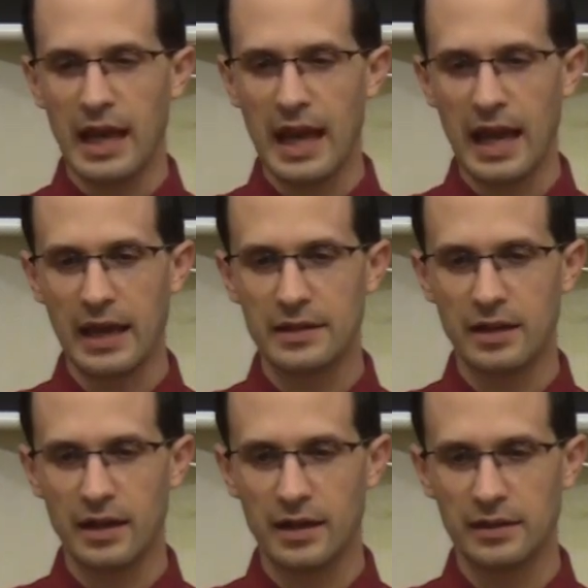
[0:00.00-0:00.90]
and
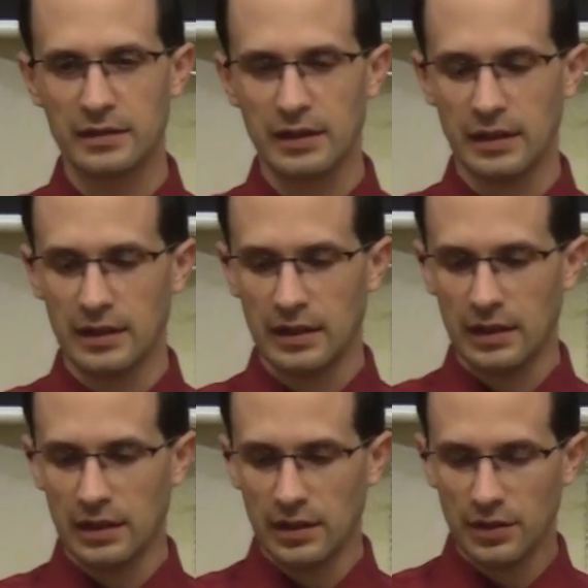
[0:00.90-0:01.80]

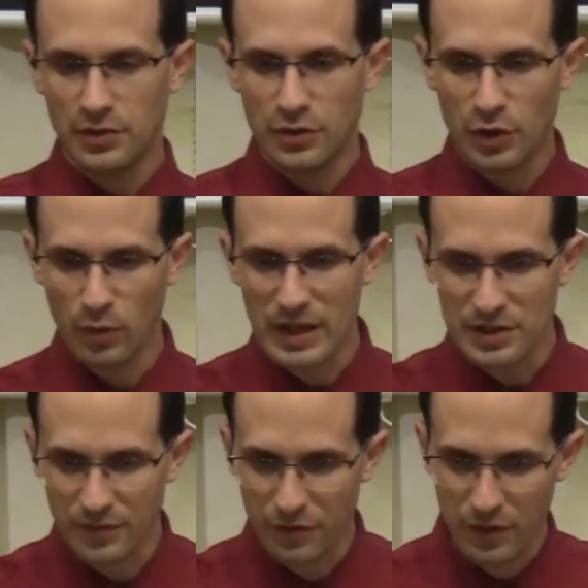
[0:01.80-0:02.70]
the
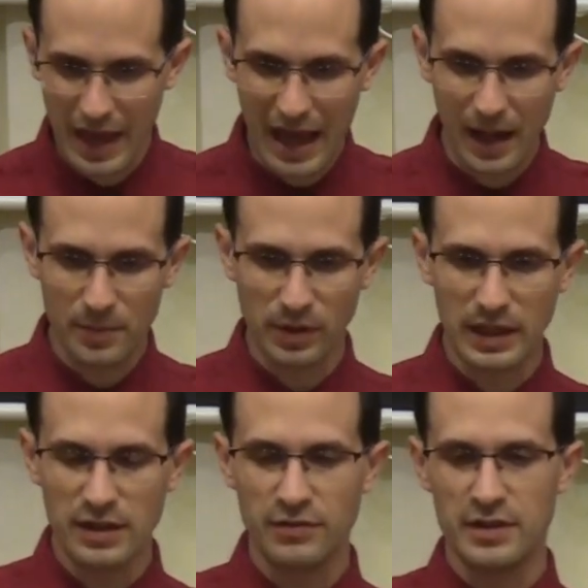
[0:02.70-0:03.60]
reason for that, I
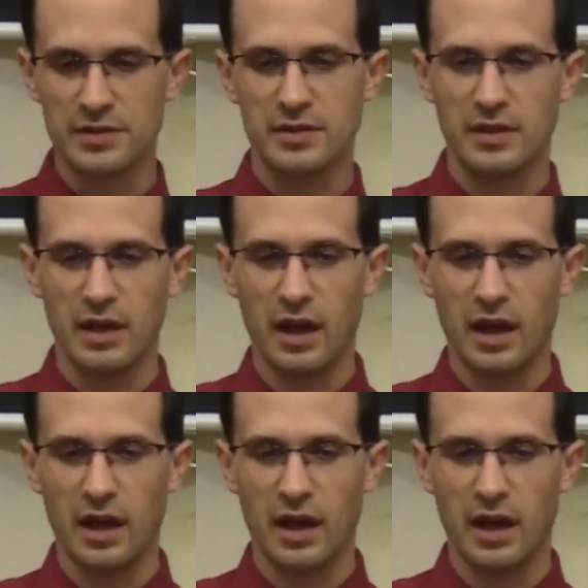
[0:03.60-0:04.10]
believe, is